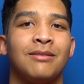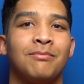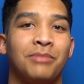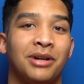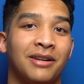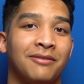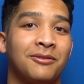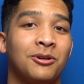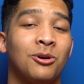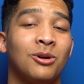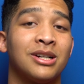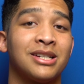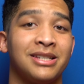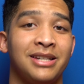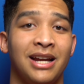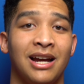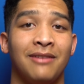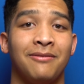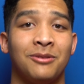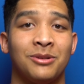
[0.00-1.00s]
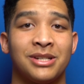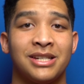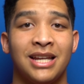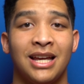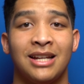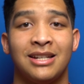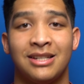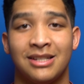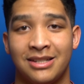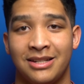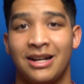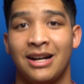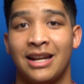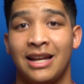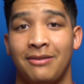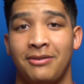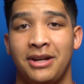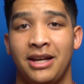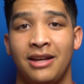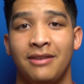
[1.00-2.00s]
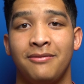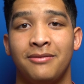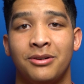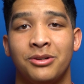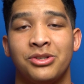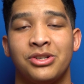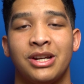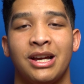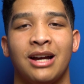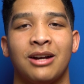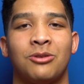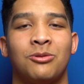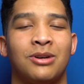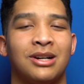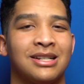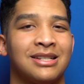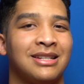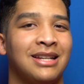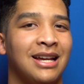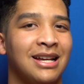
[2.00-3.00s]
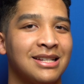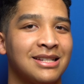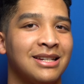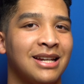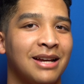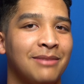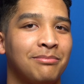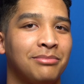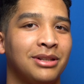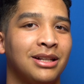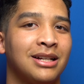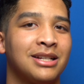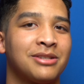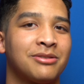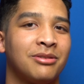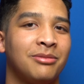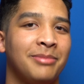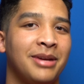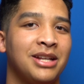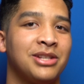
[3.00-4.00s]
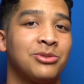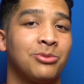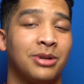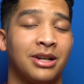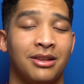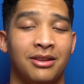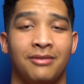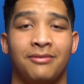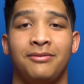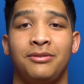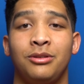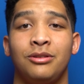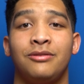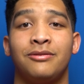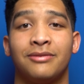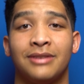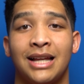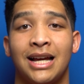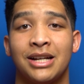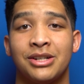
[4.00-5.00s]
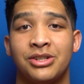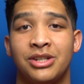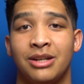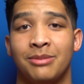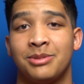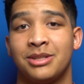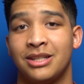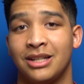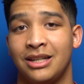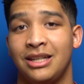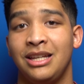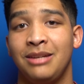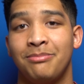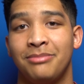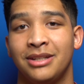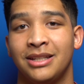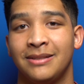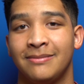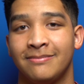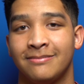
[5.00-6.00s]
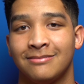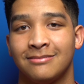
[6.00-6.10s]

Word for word: But of course, the iPhone X does not have a headphone jack, whereas the S9 Plus remains one of the few flagships to keep it.